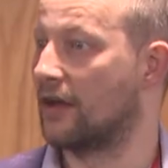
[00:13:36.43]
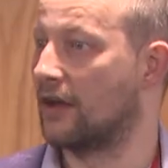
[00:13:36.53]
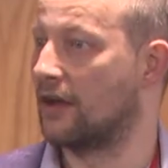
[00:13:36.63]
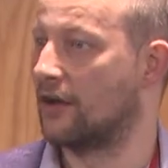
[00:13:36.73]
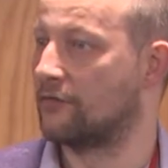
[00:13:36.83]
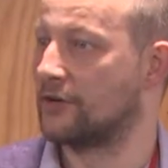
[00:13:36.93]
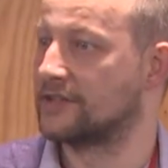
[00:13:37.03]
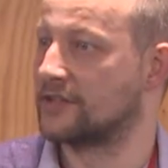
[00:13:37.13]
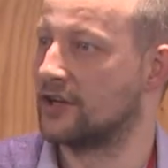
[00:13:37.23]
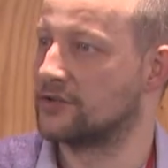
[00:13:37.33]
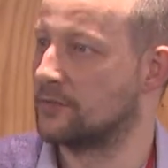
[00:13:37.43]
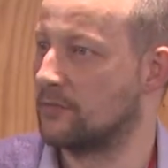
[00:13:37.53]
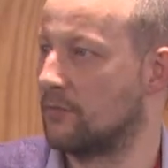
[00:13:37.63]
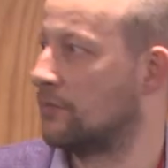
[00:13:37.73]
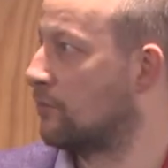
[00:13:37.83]
of research
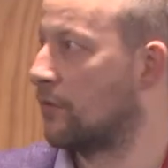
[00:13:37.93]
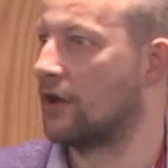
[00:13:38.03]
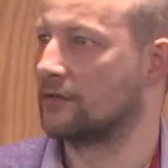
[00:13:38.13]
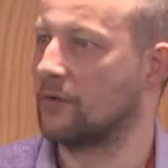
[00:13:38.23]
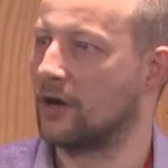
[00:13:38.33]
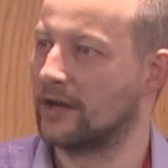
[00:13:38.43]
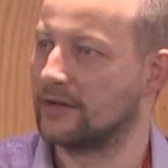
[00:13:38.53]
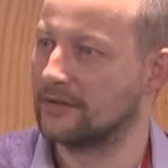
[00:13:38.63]
worldwide.